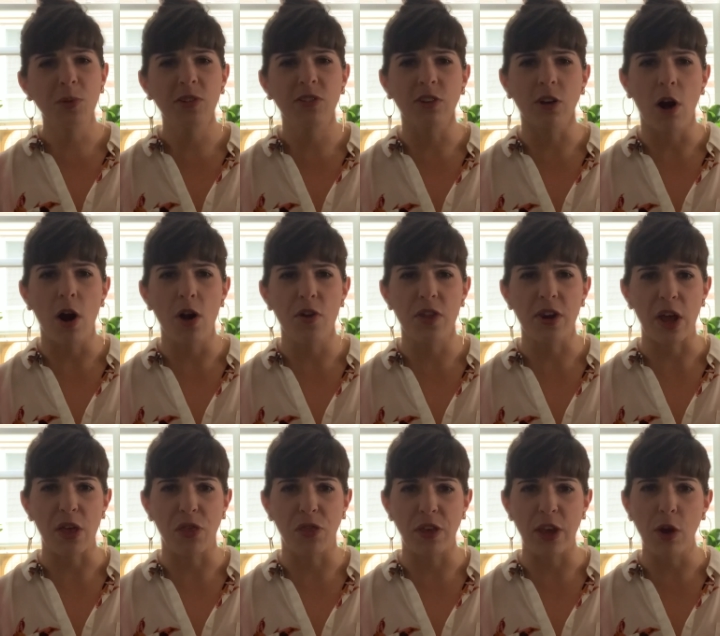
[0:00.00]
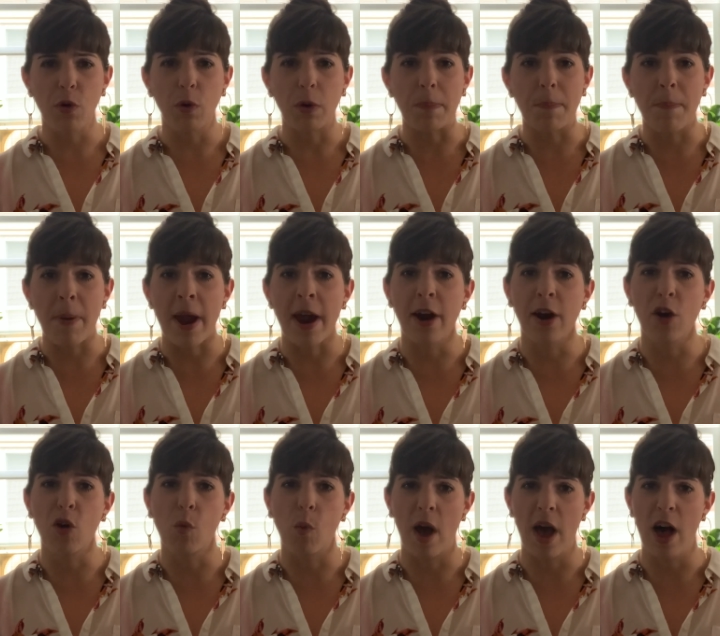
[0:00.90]
a cigar that I think would
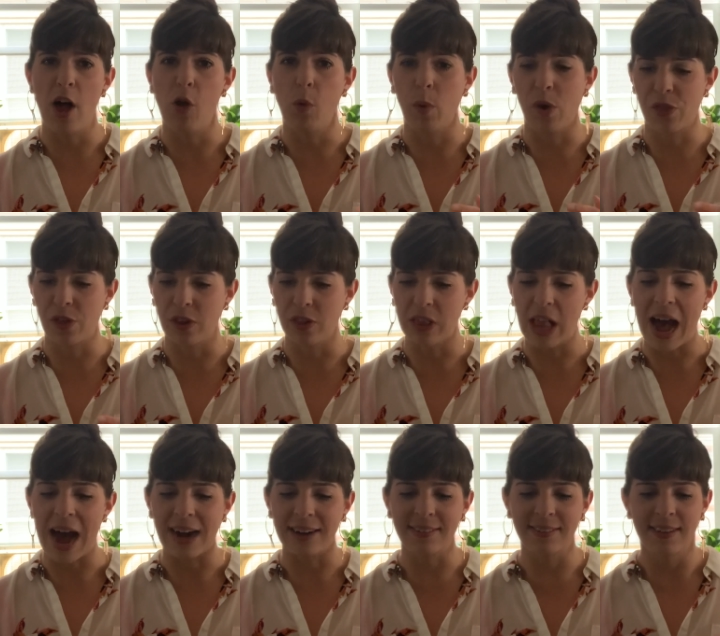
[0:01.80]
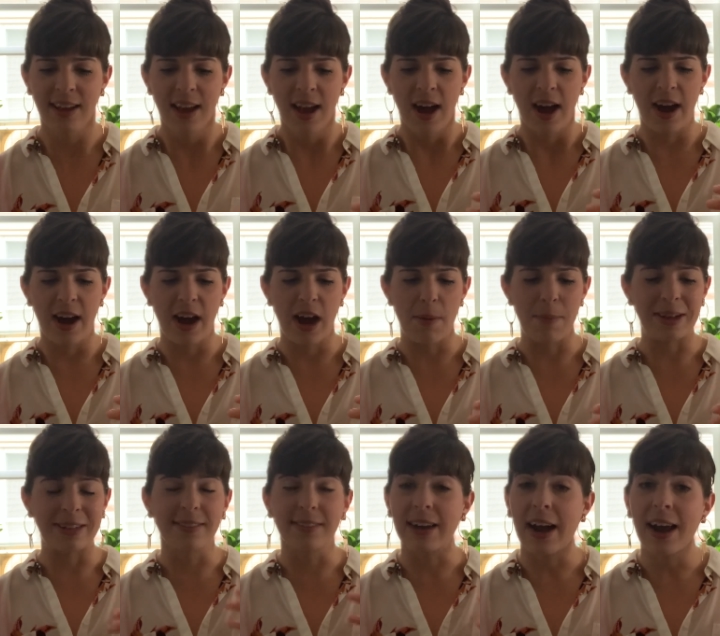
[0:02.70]
pair well with a lot.
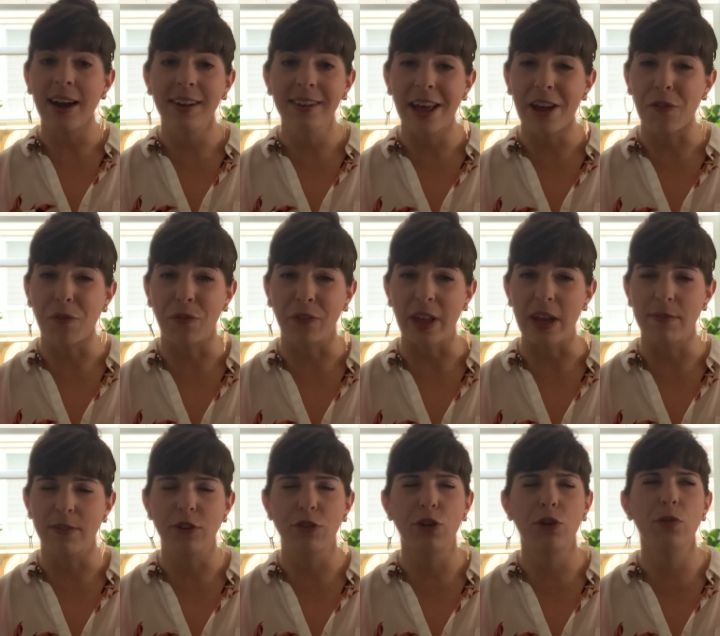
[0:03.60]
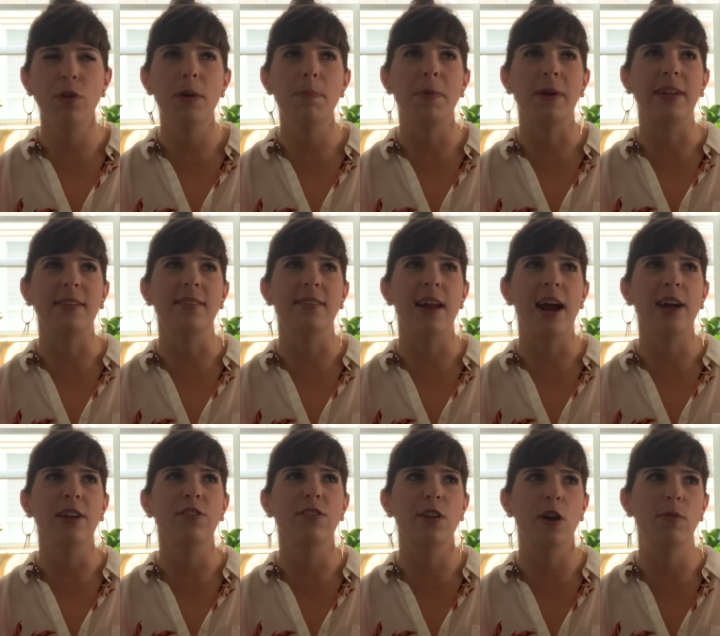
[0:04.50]
It's got a lot of flavor to it, but it's
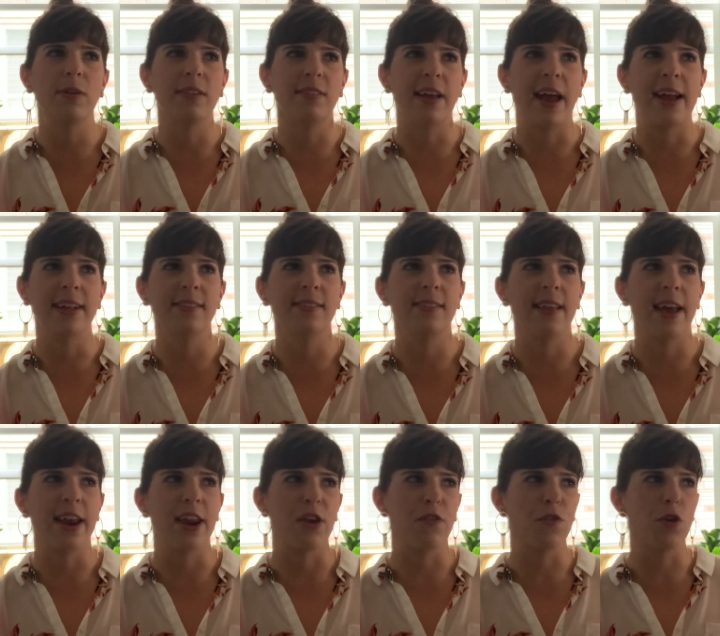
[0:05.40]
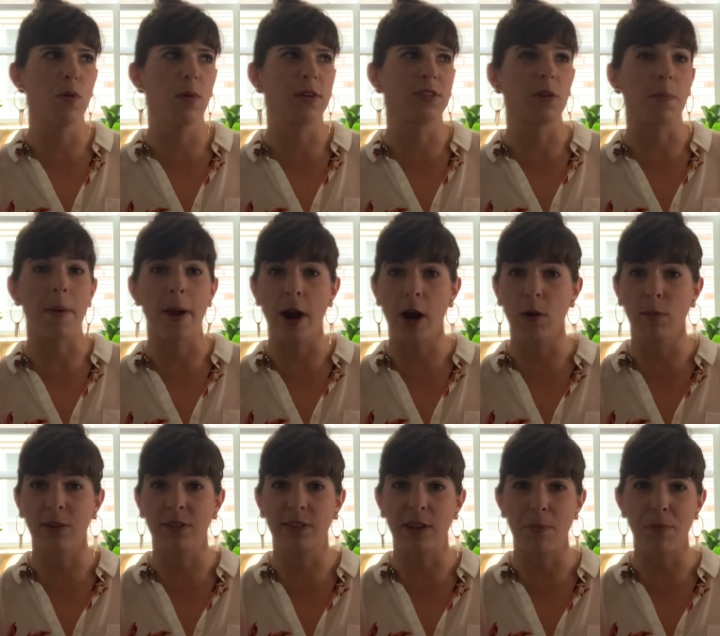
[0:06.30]
not so intense that if you were to pair it
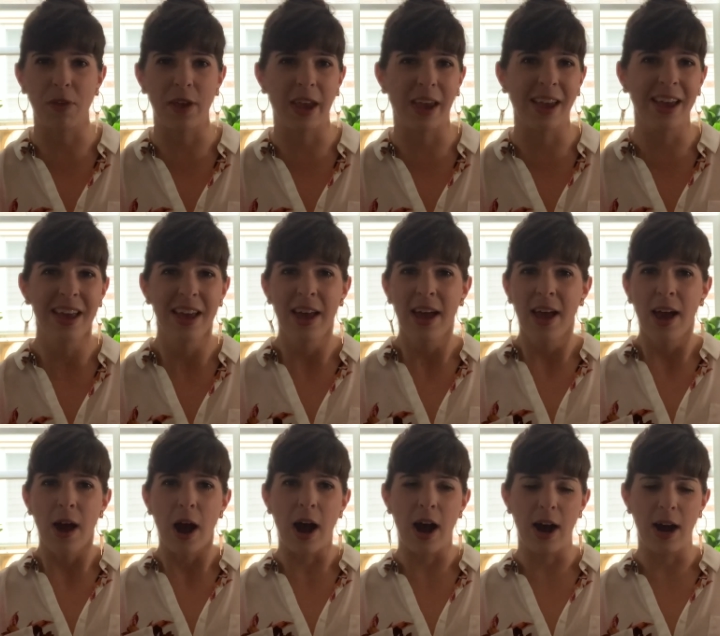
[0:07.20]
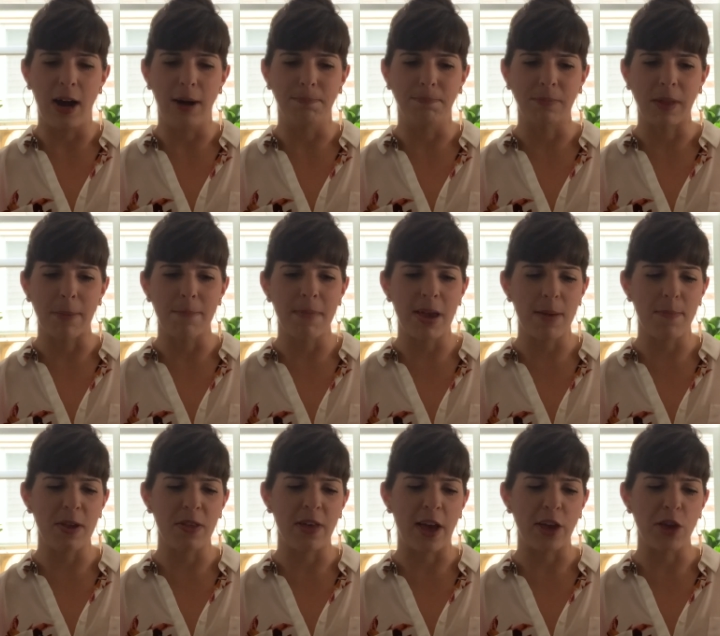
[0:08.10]
with something
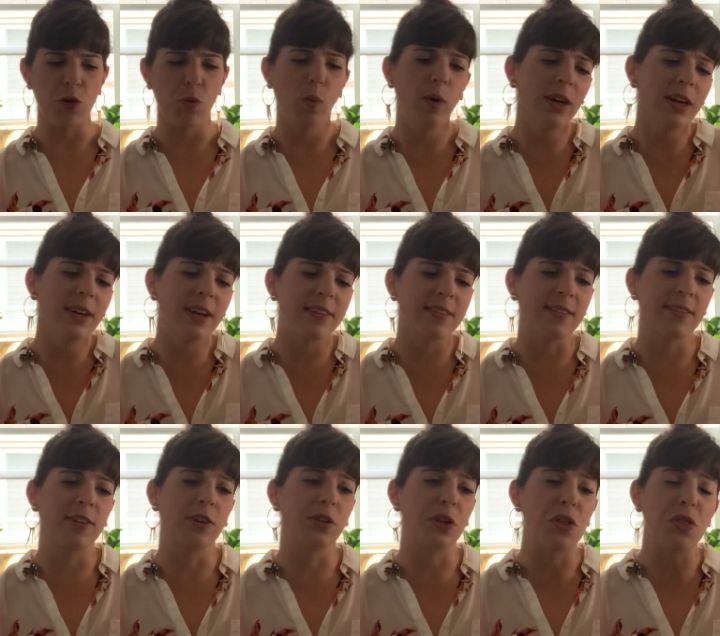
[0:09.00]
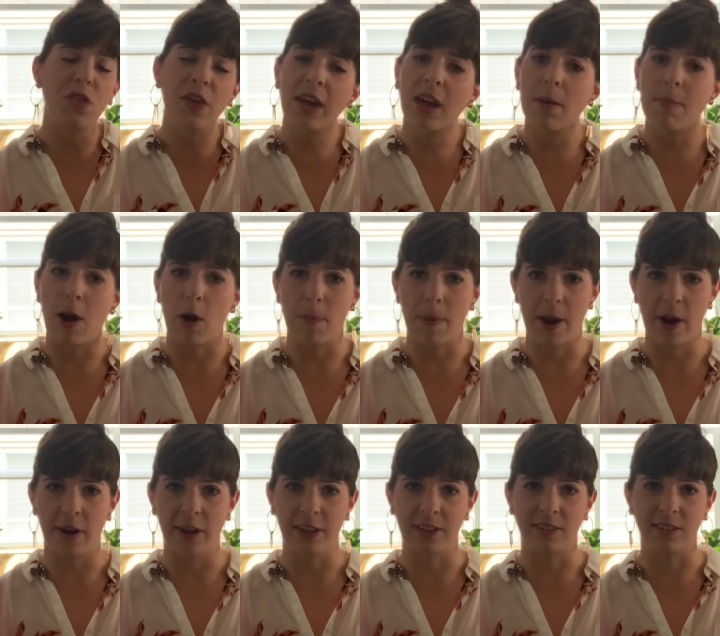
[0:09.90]
maybe that you wouldn't necessarily think about
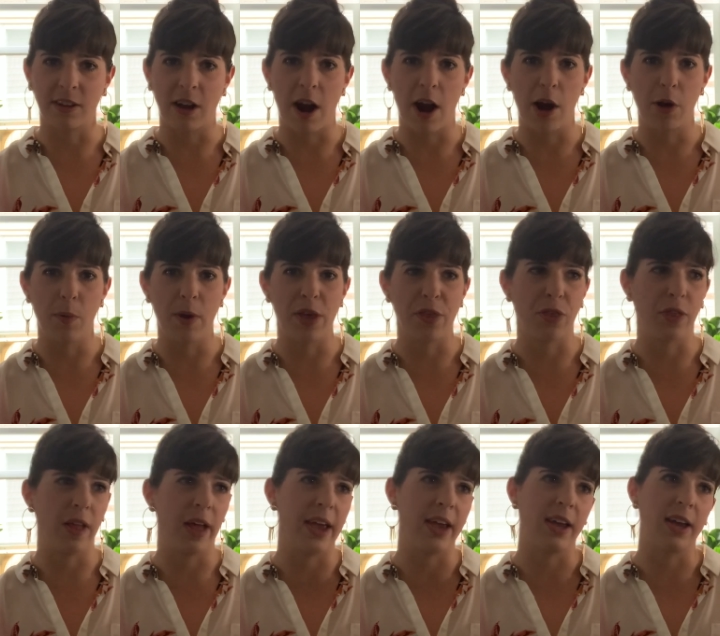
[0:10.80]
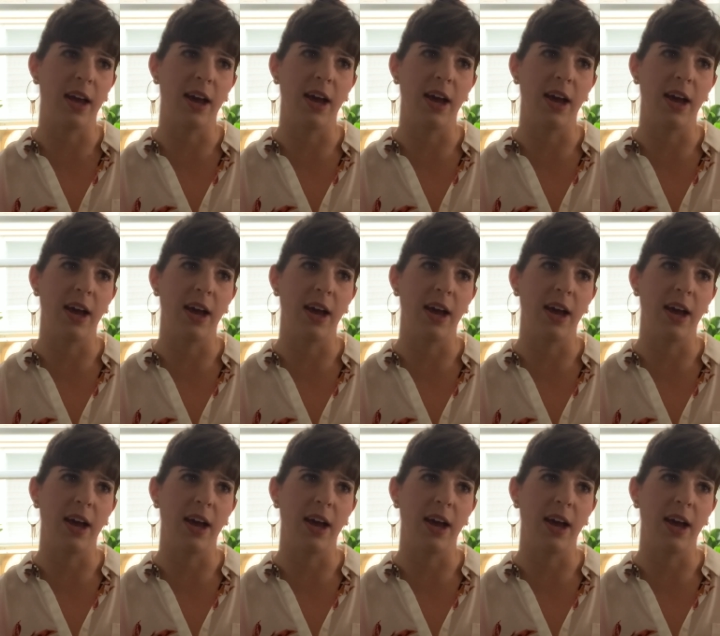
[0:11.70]
pairing a cigar with, like